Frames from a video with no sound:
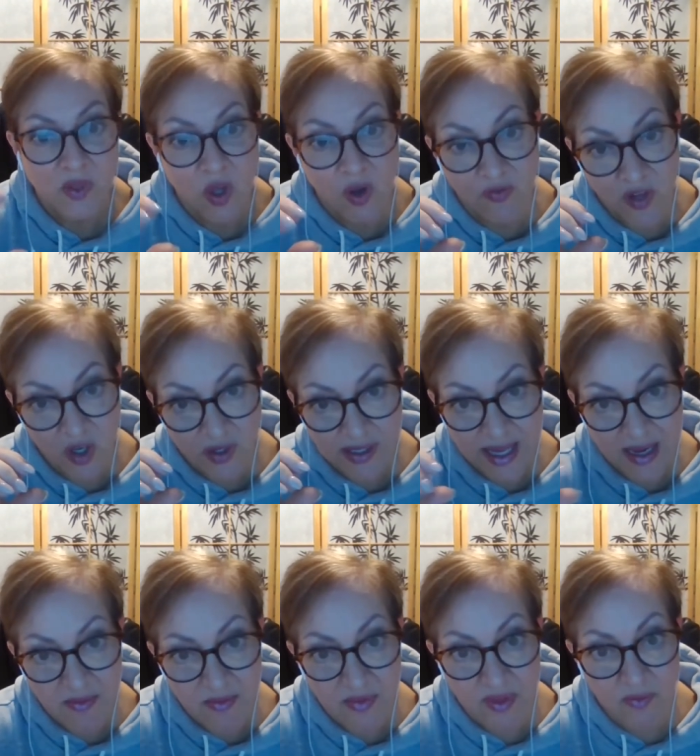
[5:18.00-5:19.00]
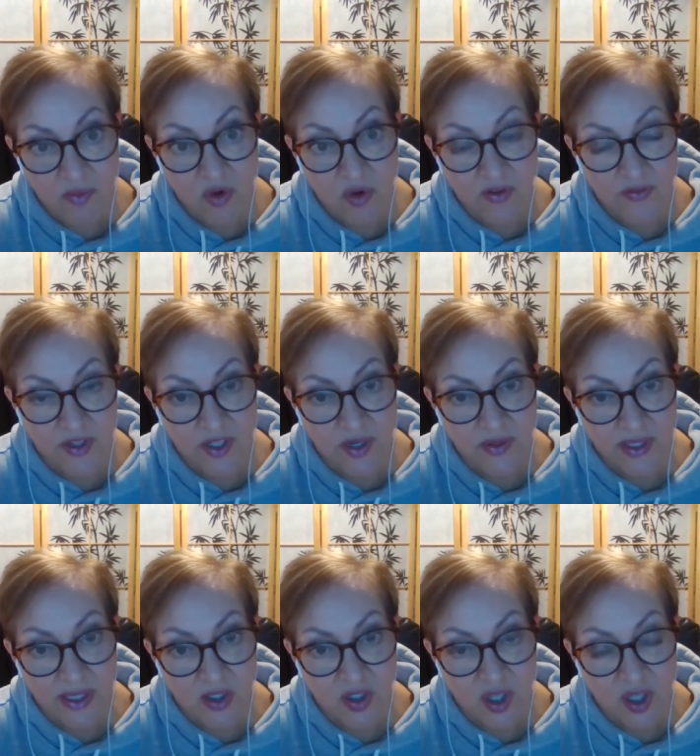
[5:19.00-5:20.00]
or if you take more of the
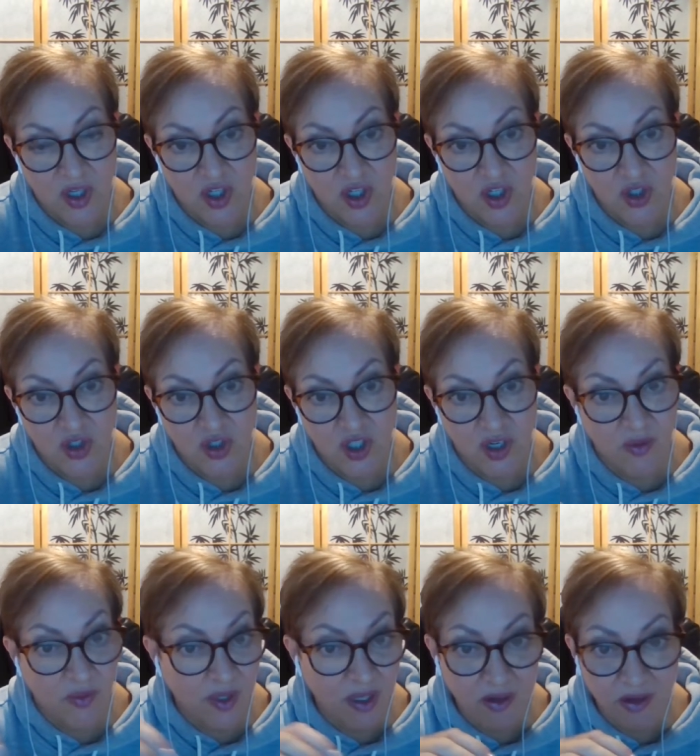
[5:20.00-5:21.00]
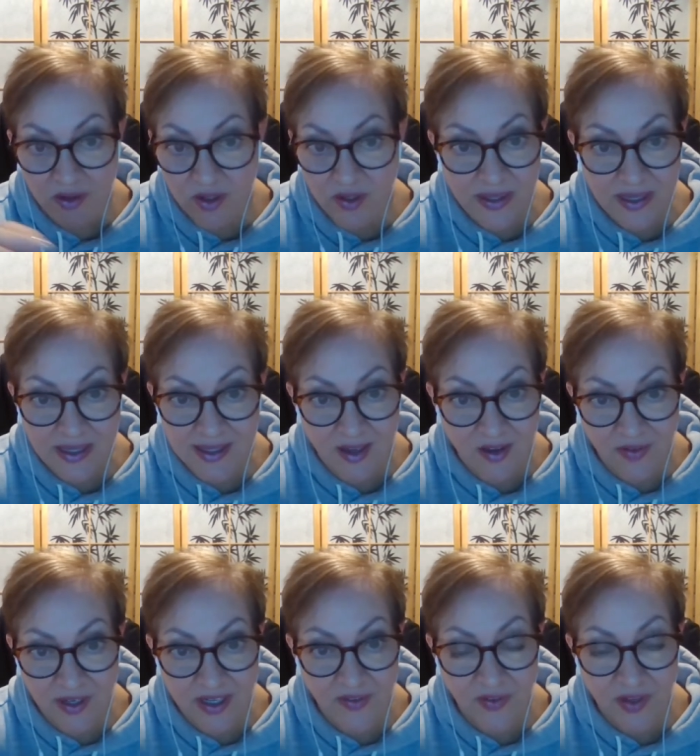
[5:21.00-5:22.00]
dosage than you should do, you're not doing yourself
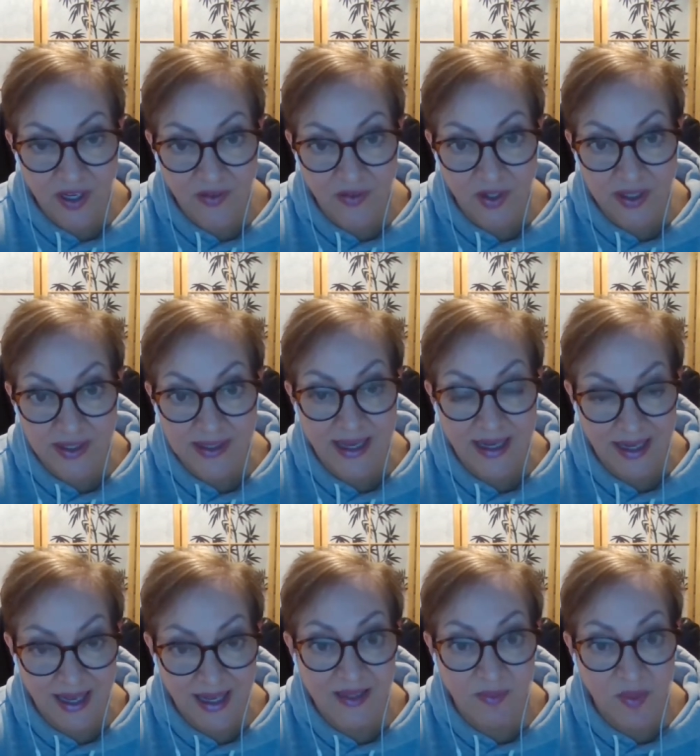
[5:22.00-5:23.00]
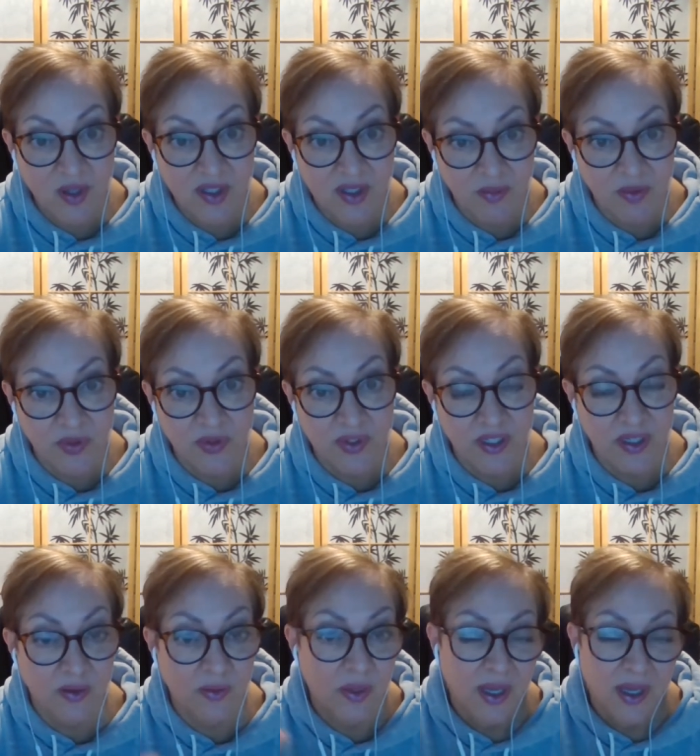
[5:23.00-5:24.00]
any favors. And it is possible
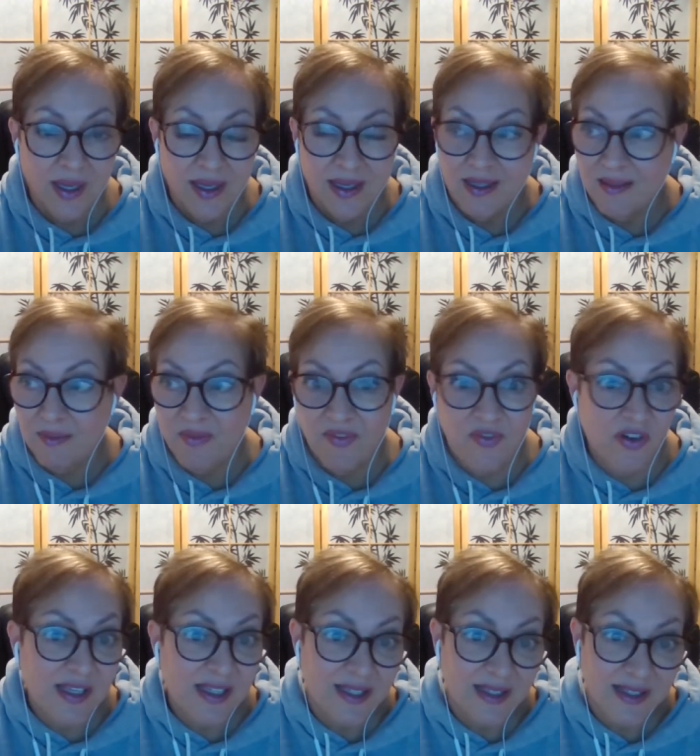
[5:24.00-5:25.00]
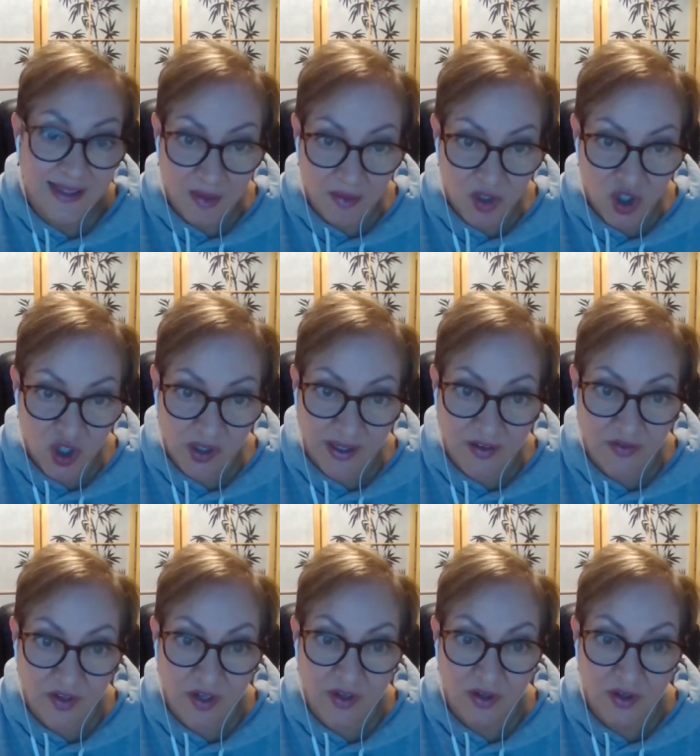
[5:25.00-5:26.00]
to, for instance, damage your
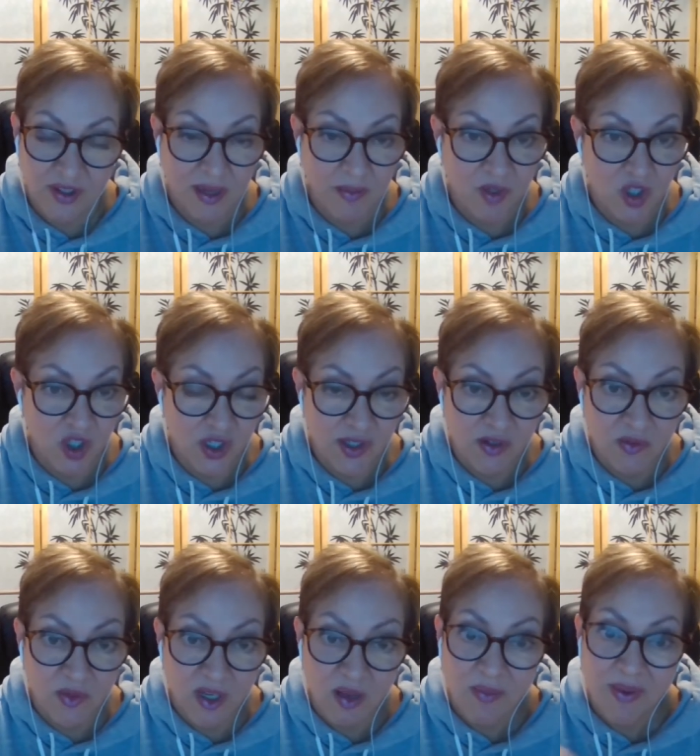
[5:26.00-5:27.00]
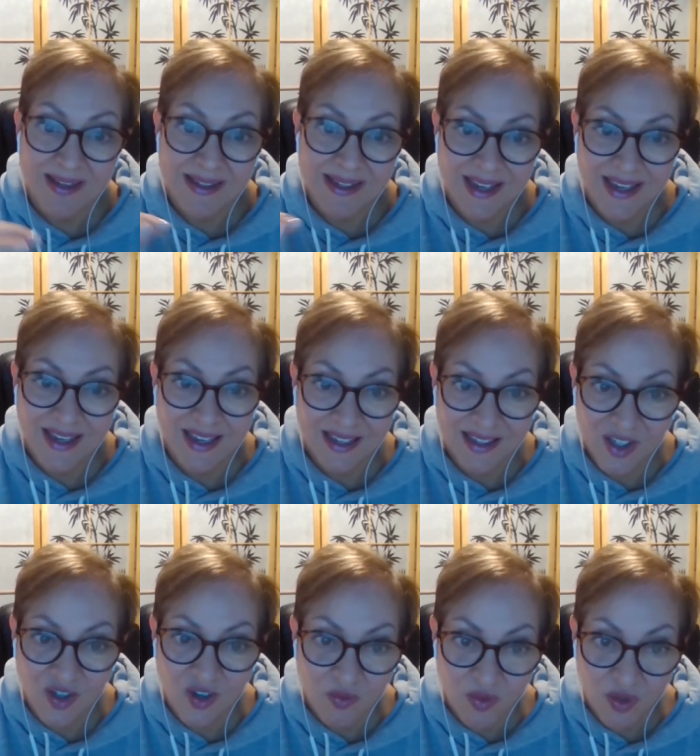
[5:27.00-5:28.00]
liver or damage your stomach by taking
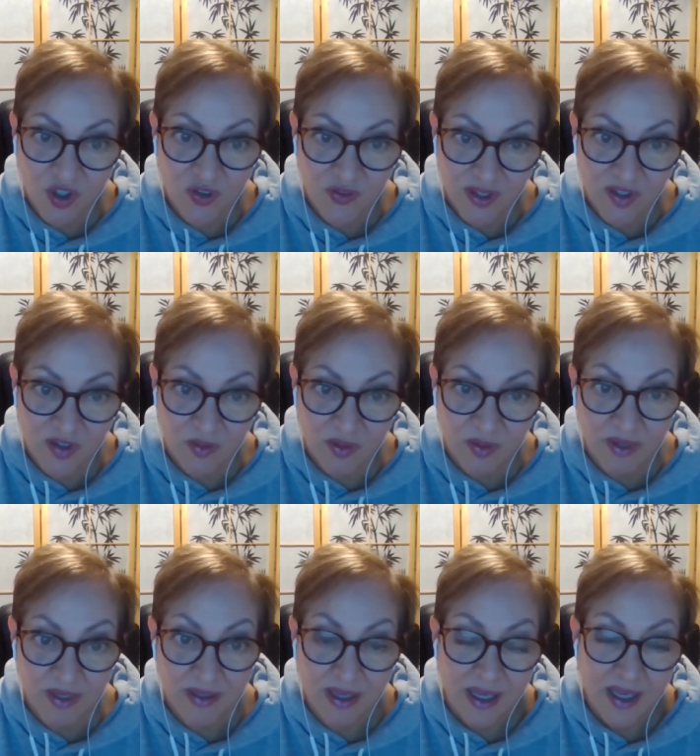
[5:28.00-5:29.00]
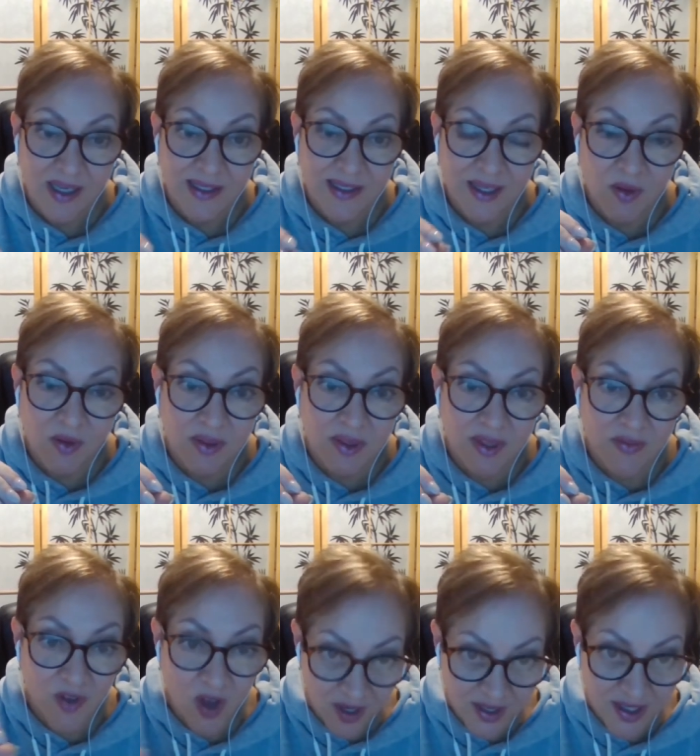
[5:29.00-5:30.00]
too much of a supplement. So they've
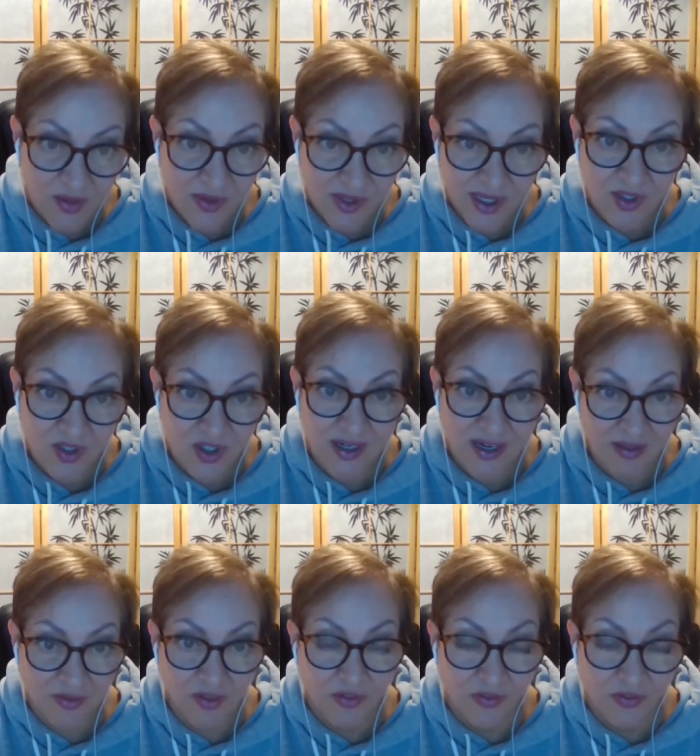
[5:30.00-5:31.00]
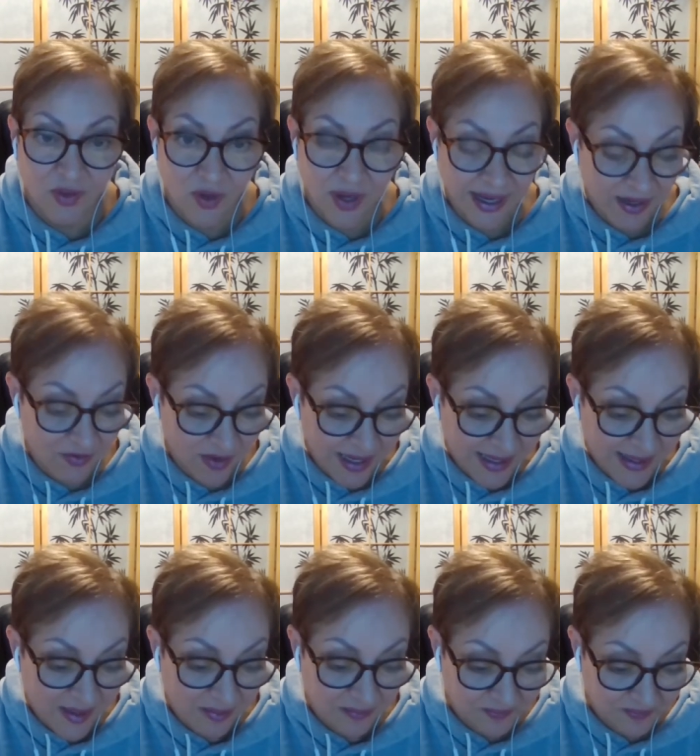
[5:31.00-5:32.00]
got a dosage level for a
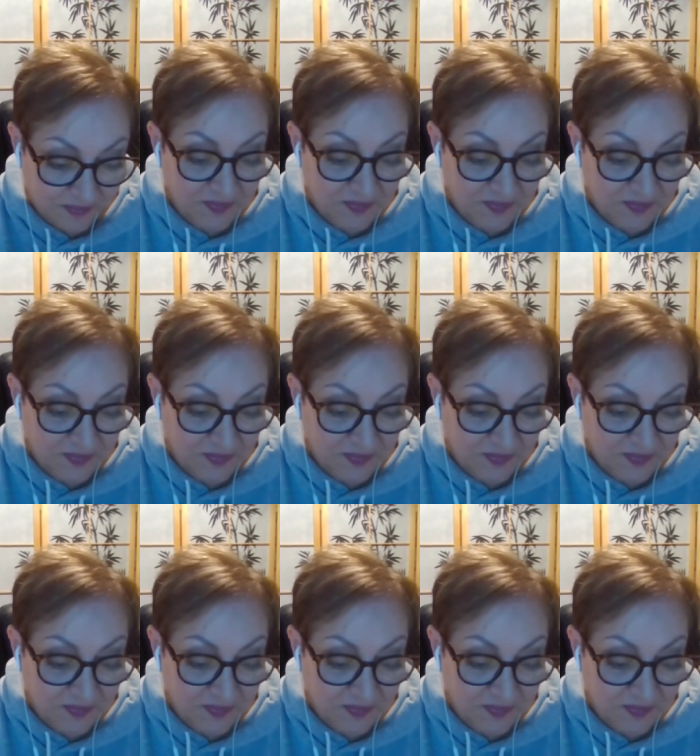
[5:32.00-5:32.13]
reason.